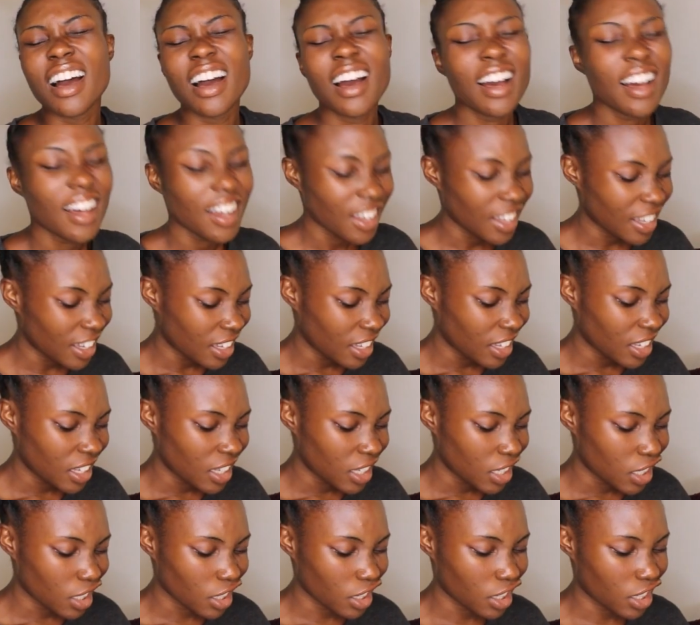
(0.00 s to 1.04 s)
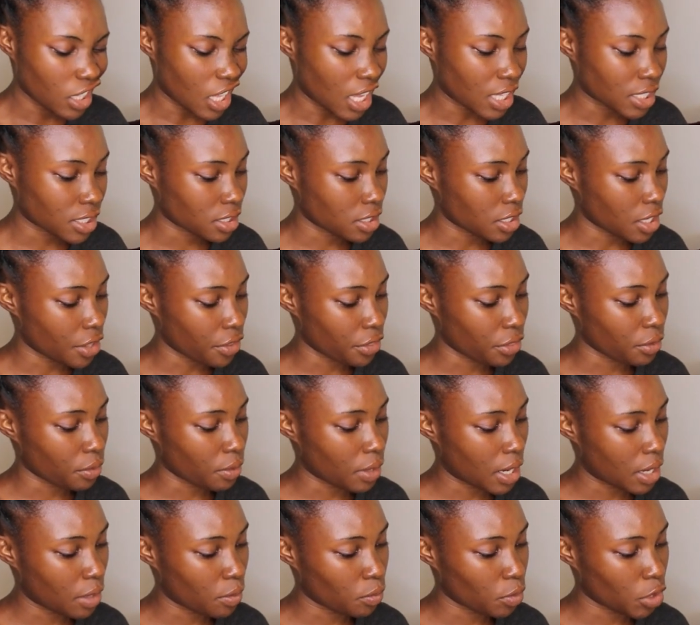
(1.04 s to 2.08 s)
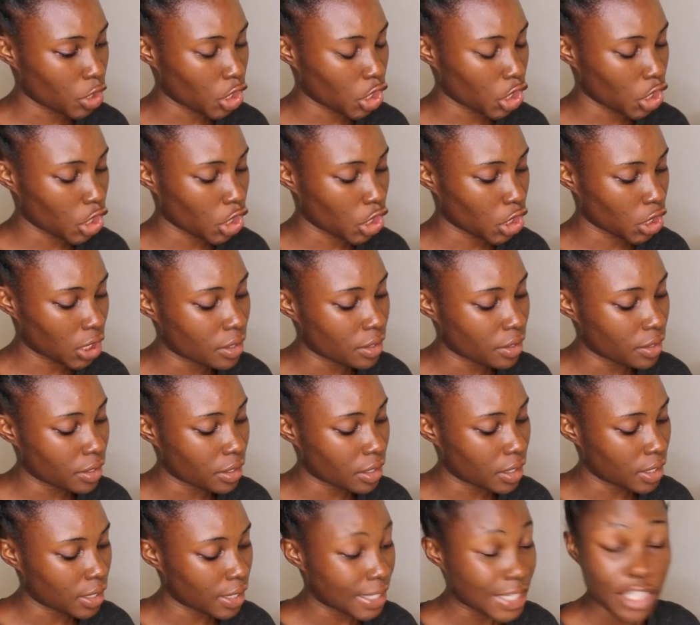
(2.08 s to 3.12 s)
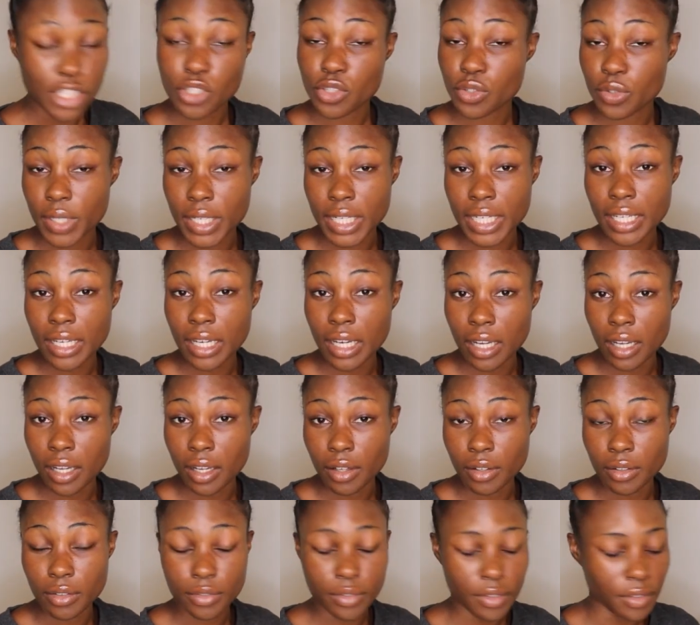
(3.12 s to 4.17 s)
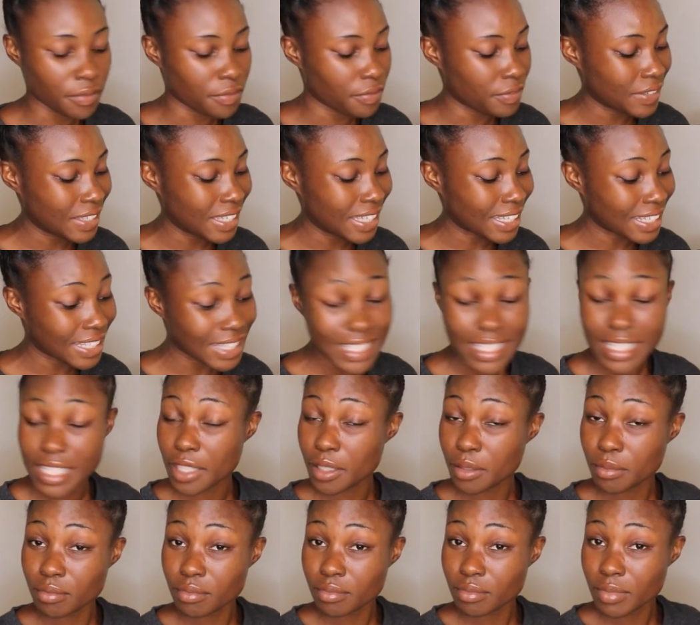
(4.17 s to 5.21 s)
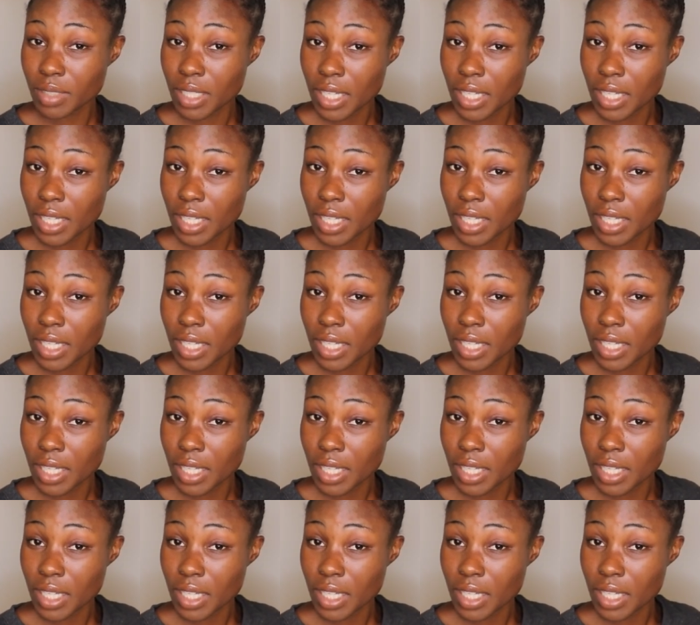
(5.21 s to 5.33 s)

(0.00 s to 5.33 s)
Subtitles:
that's not the right word, the history of veganism,